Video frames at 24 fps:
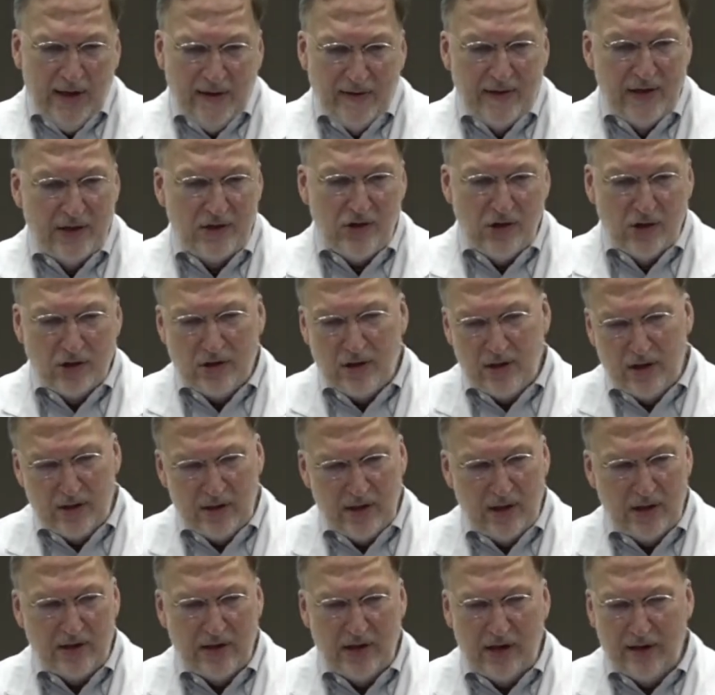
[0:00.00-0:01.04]
This just
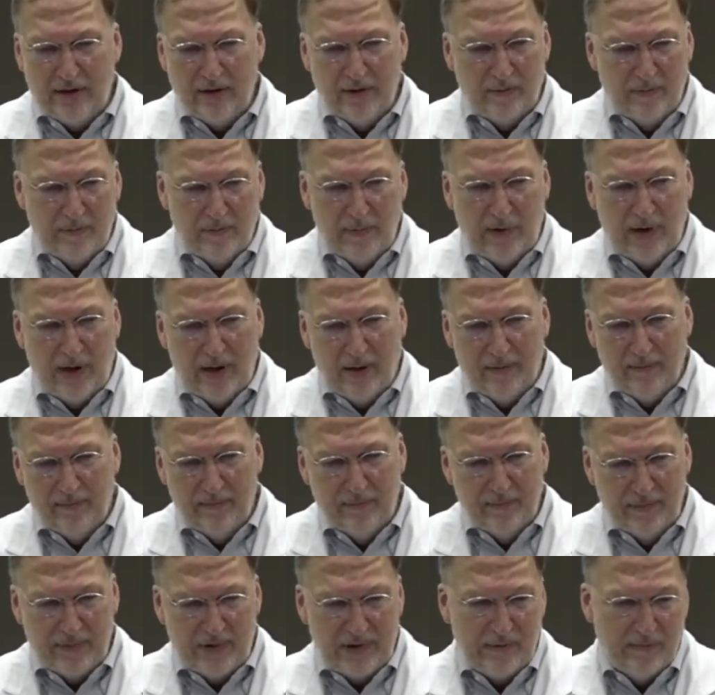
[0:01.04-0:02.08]
is another,
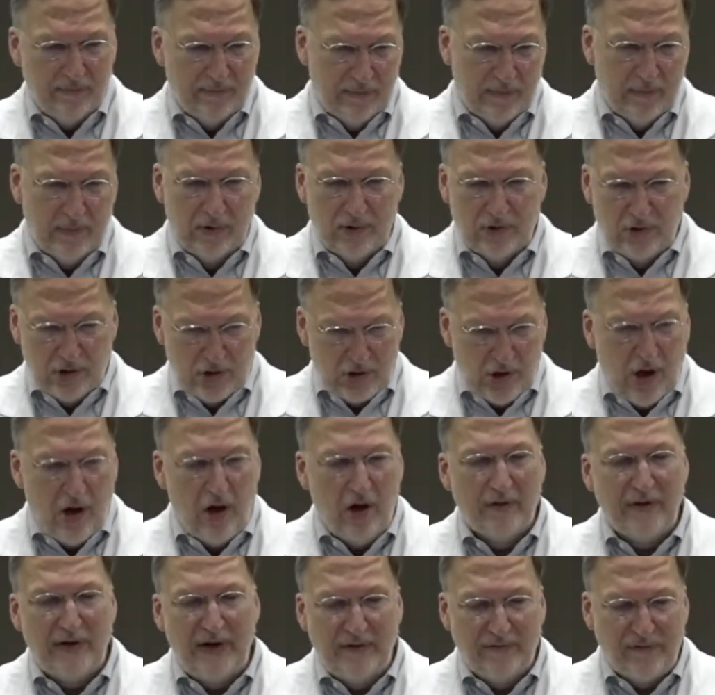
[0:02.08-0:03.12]
just
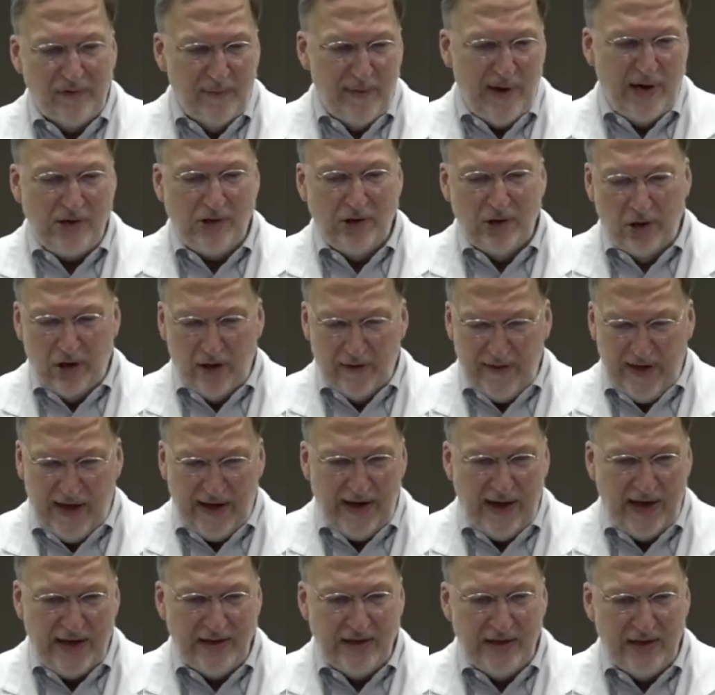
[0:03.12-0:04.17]
all the information on
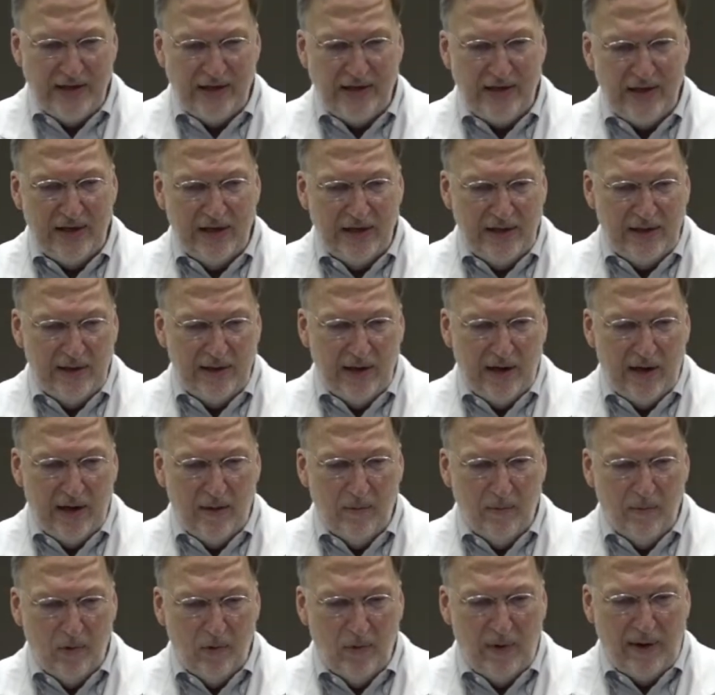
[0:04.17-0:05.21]
that ACC
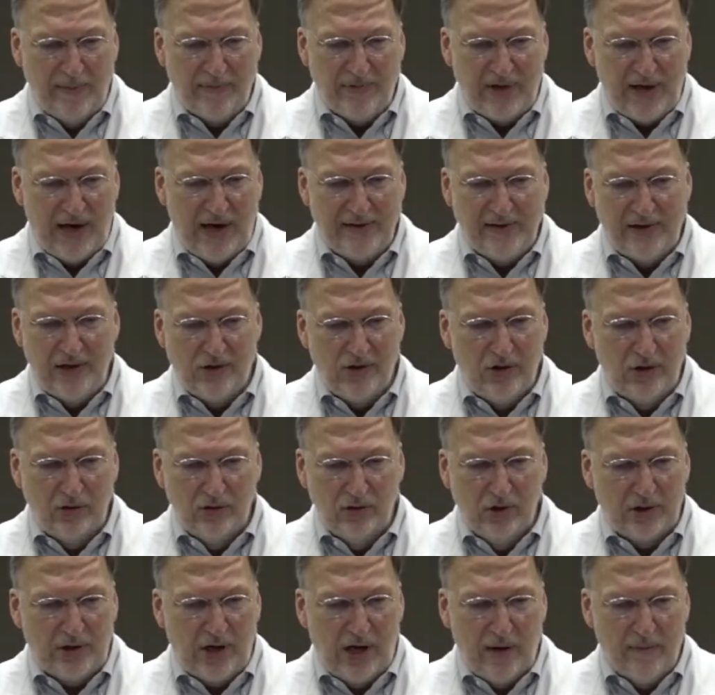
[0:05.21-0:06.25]
website that you can
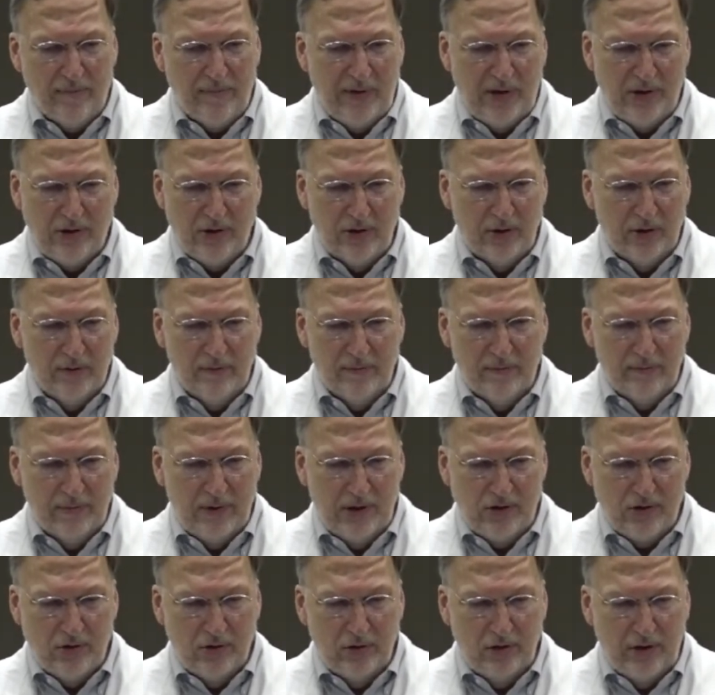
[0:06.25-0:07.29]
look up at
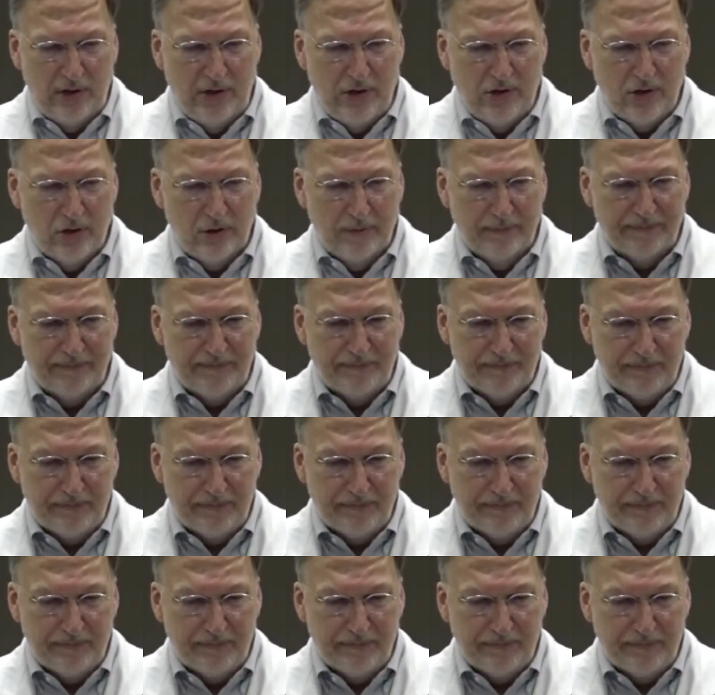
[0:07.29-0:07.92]
your leisure.